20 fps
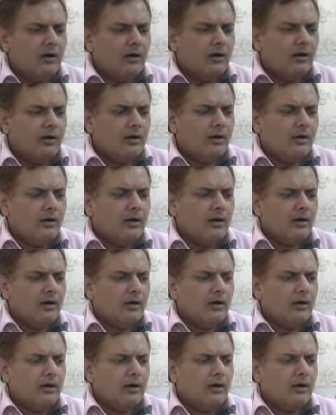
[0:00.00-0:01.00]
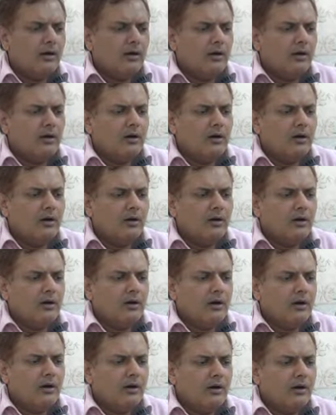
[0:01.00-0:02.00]

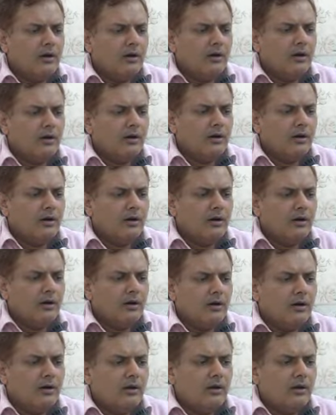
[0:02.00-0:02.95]
[no speech]